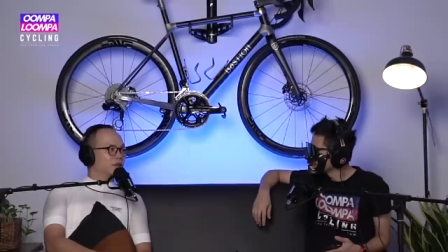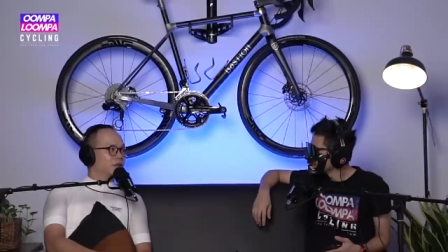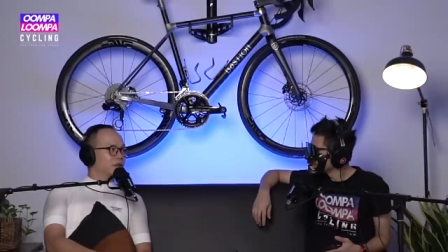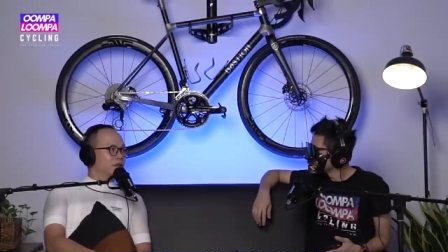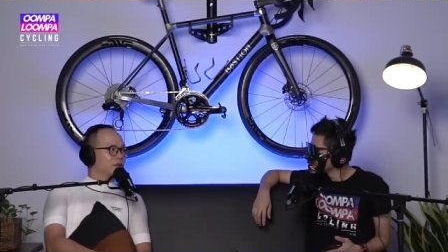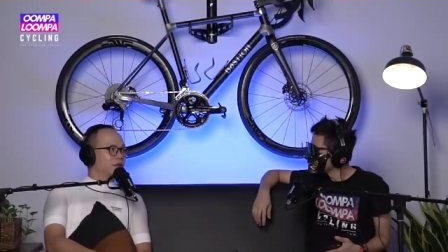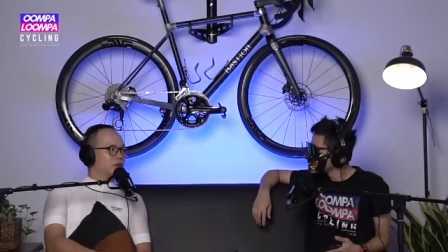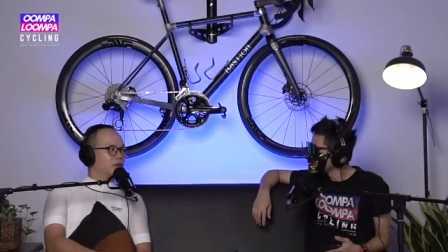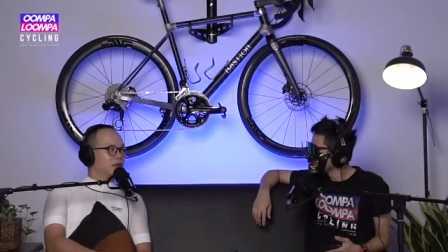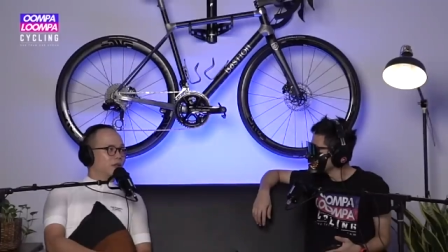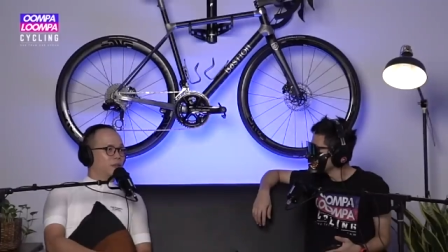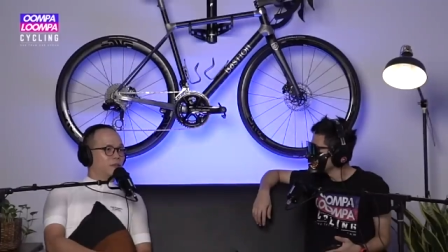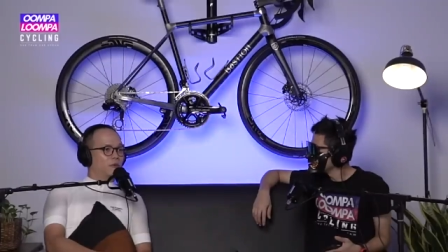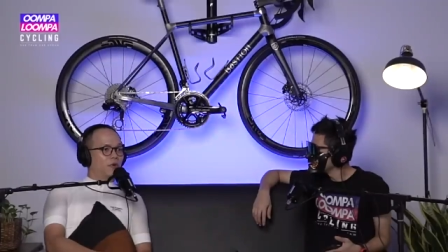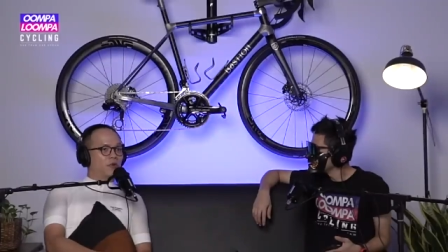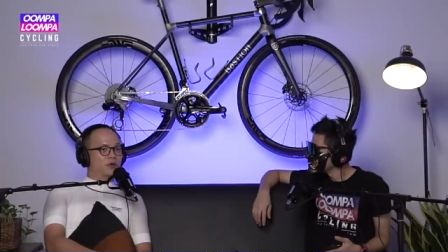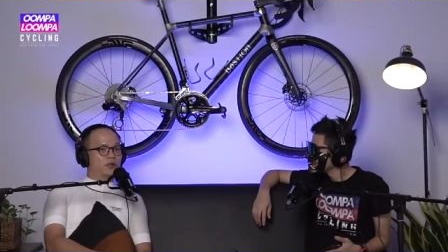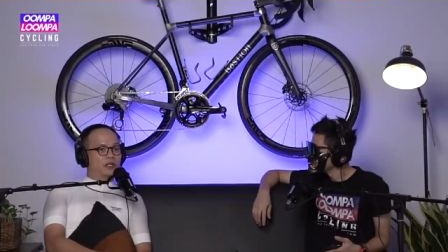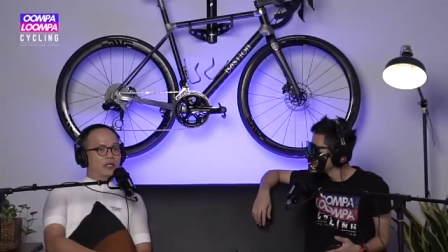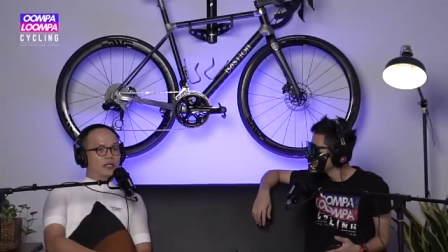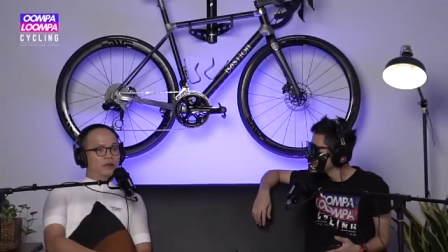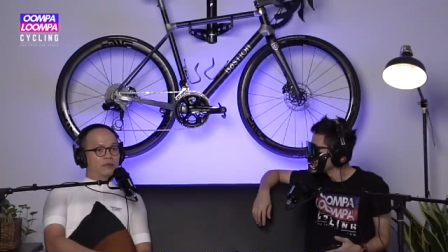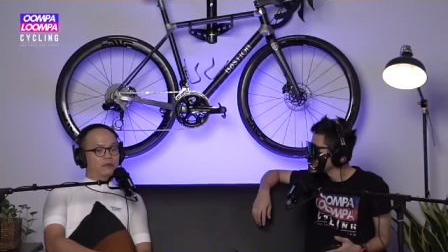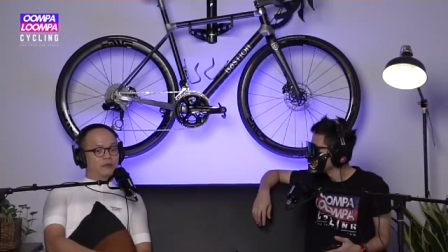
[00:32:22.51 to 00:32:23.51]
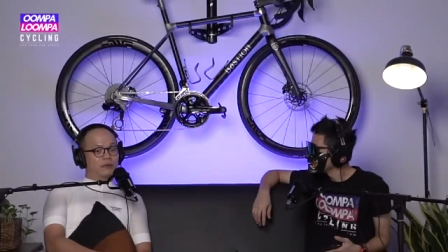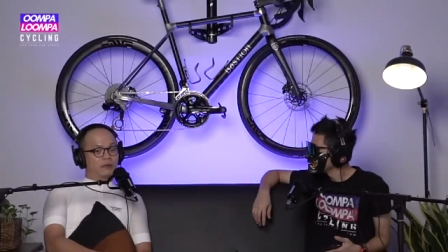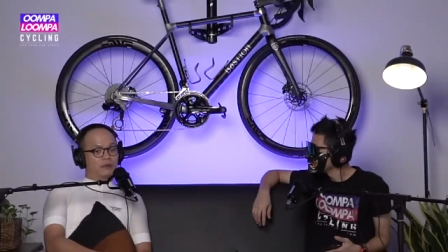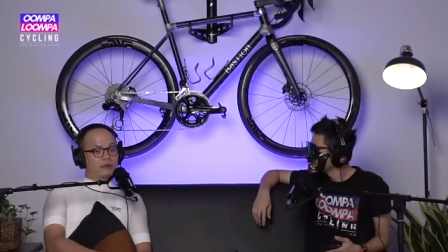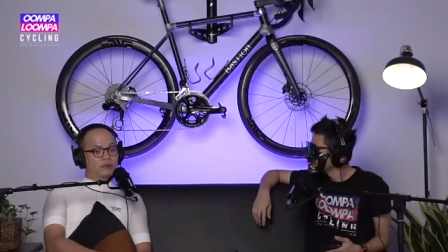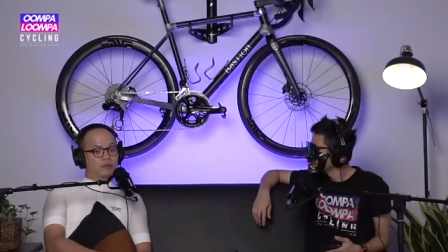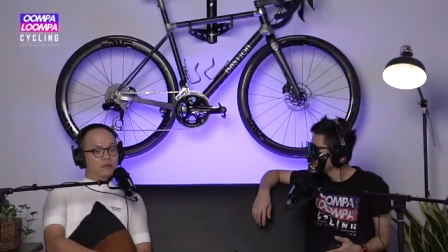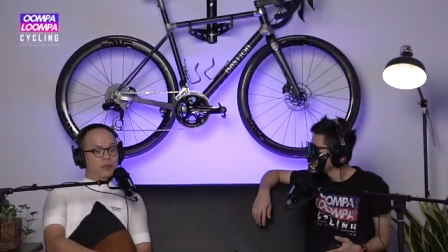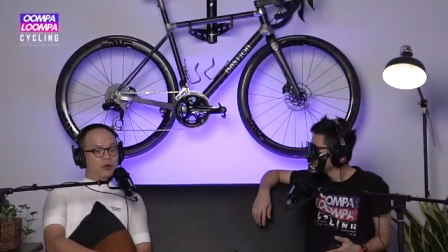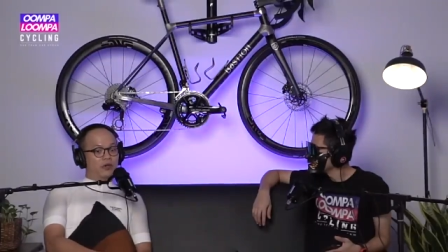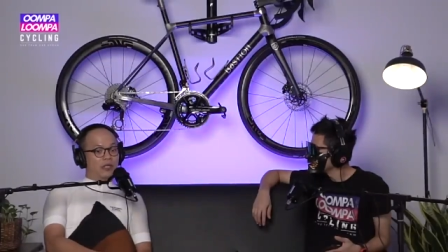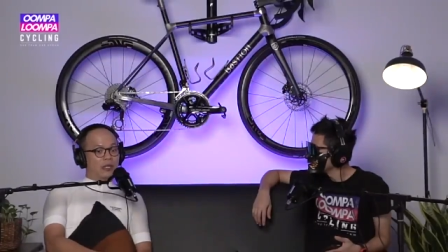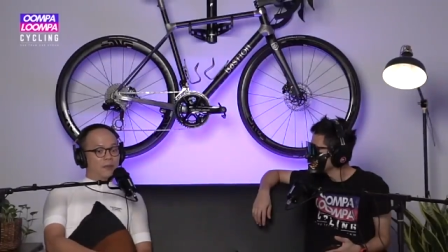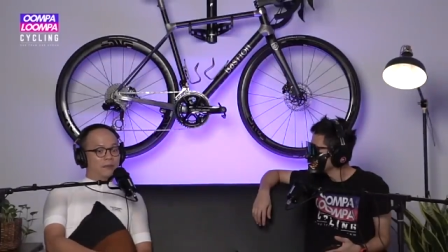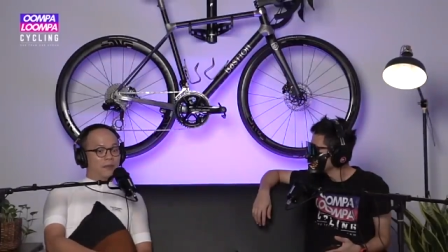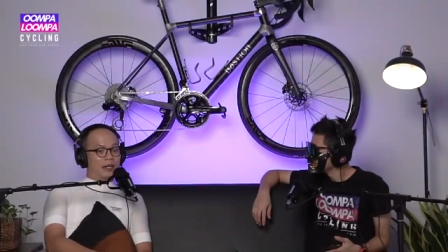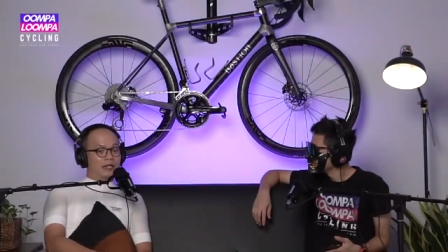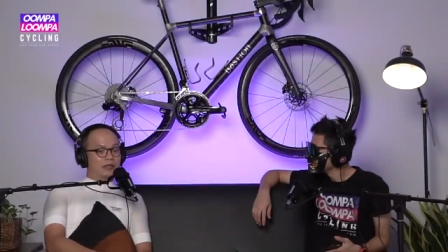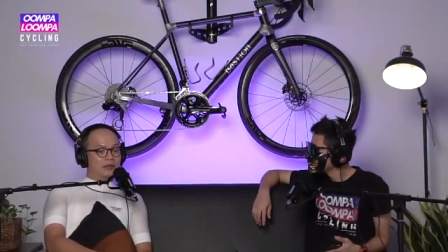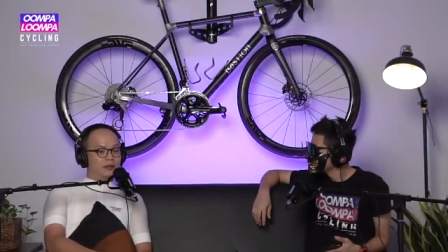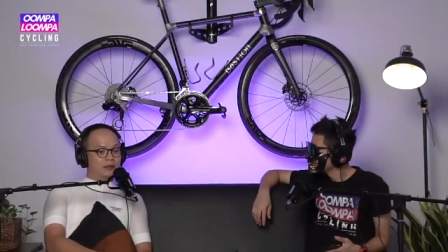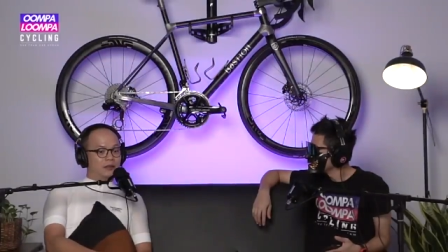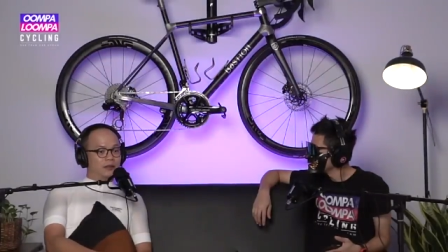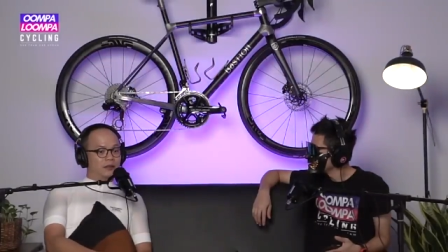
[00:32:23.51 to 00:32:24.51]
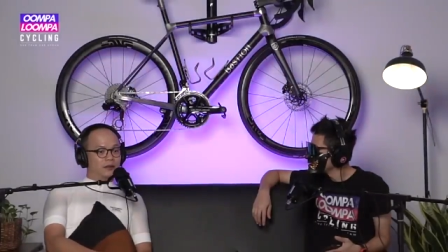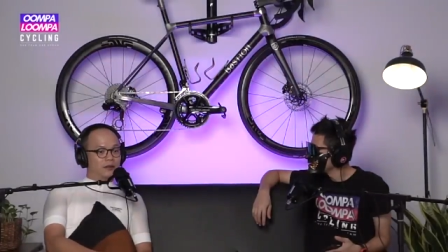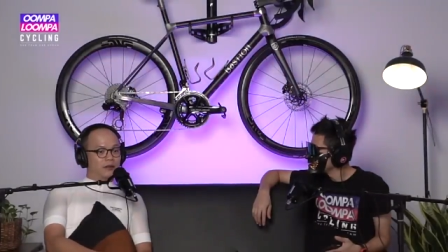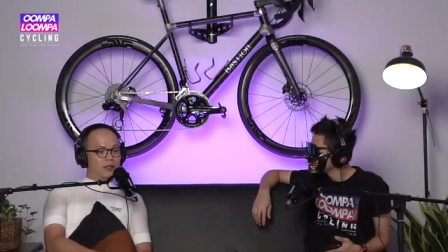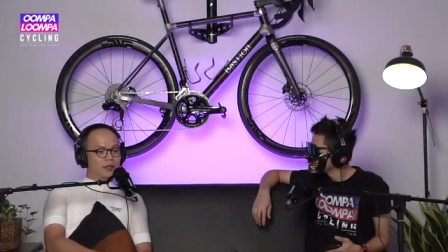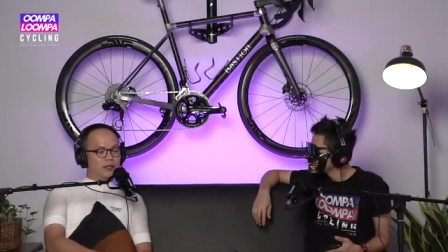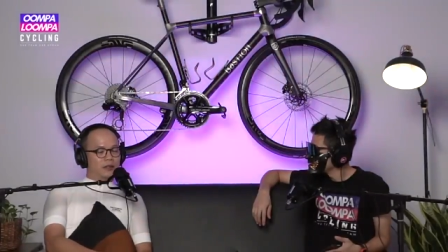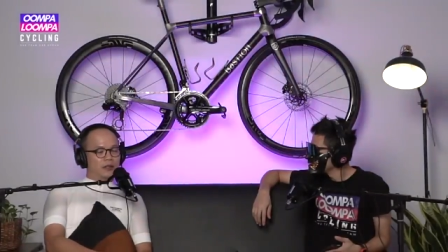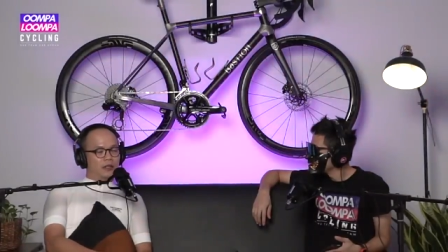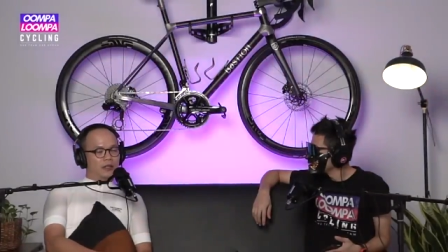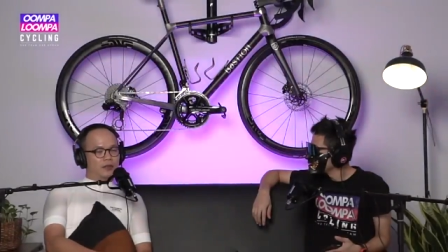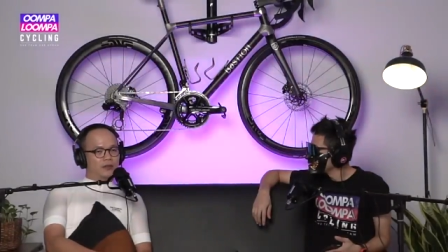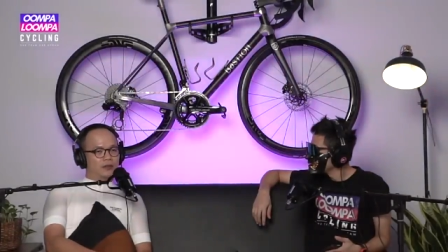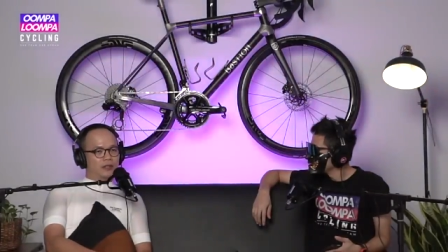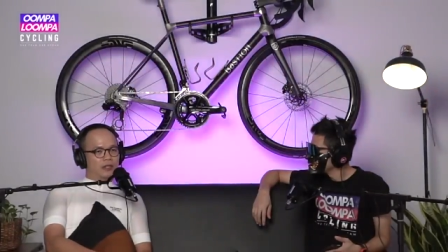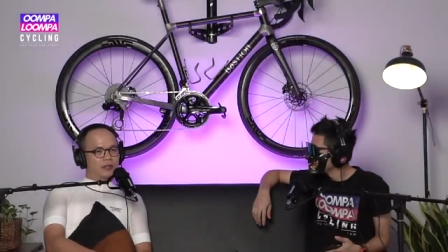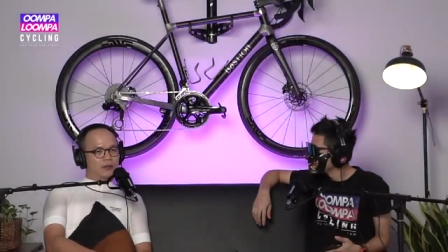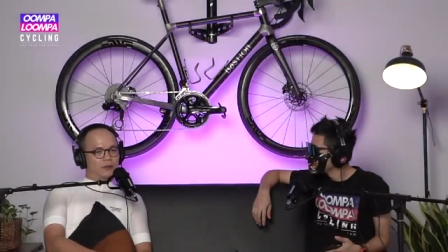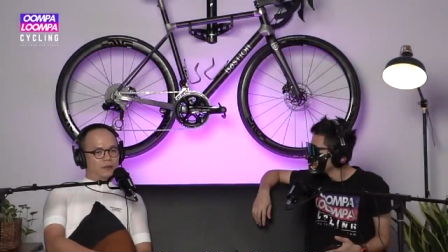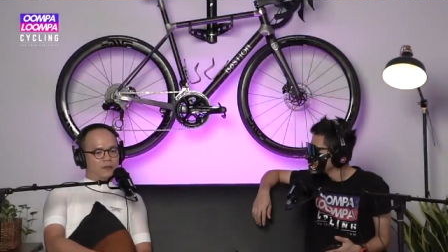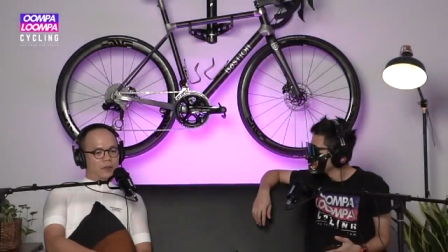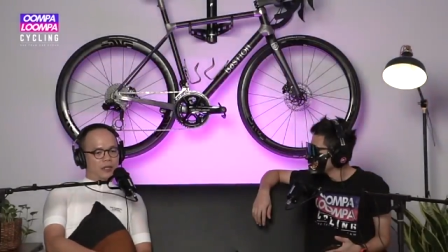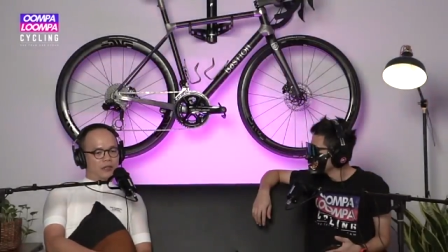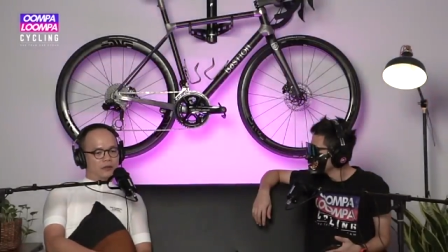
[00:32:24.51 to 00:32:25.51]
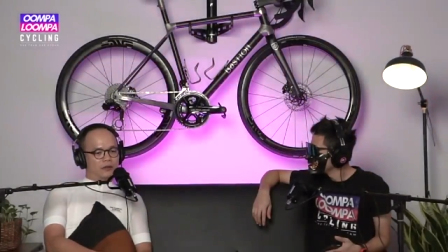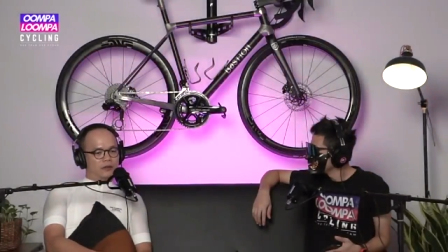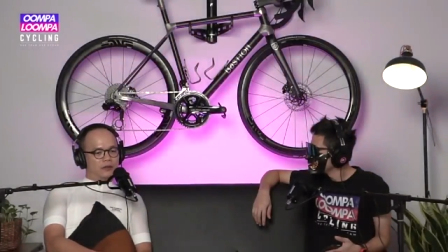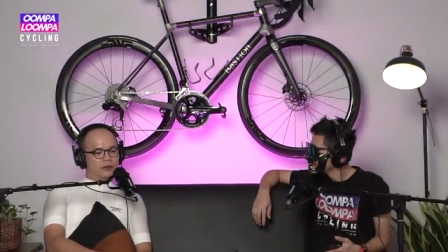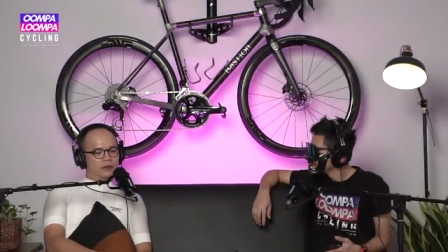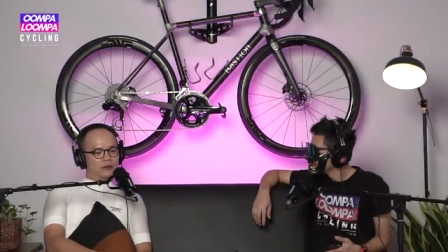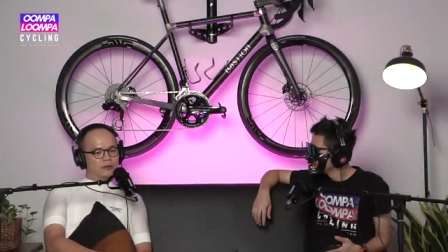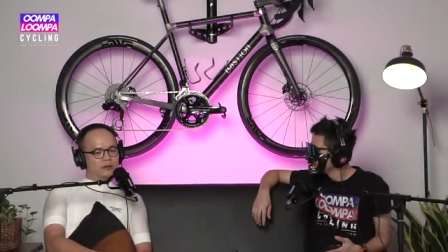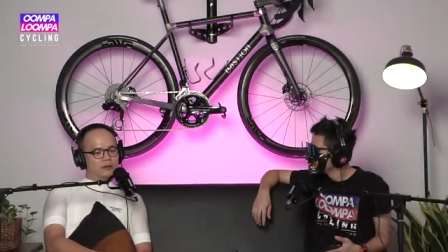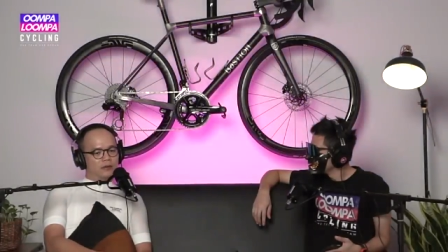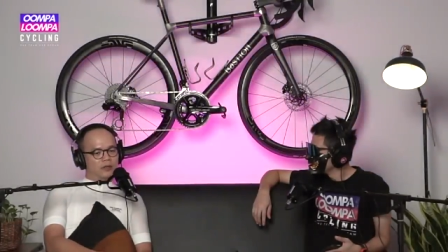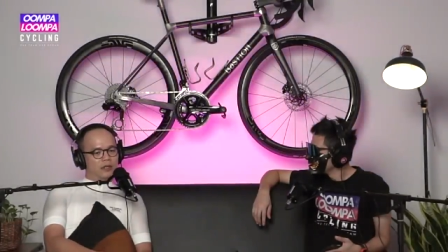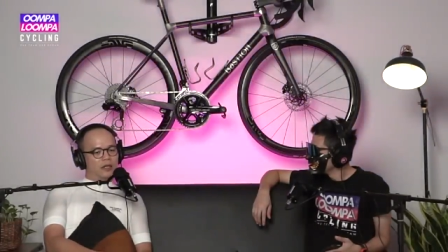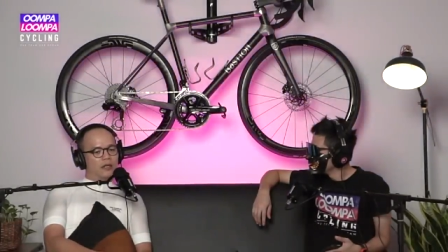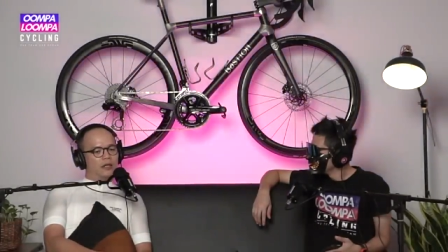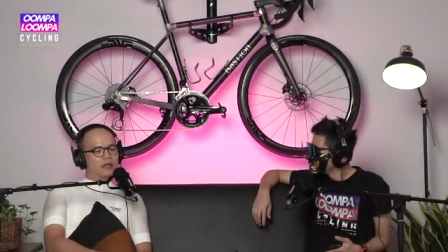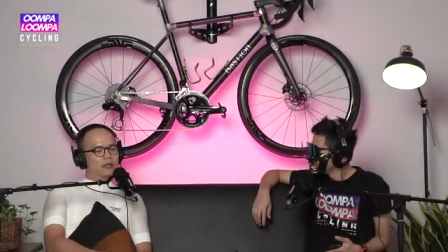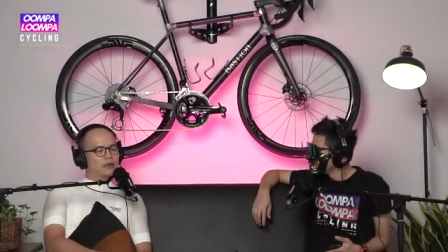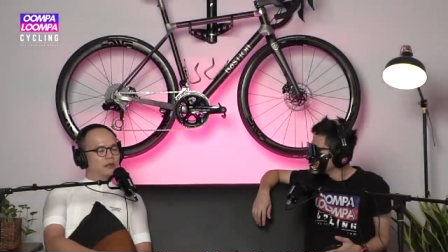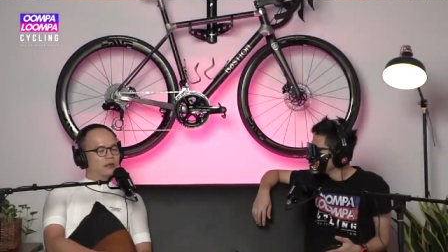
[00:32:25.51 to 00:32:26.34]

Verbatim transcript: Mm. Yeah, more than more than bicycle, right? Outside of bicycle, yeah.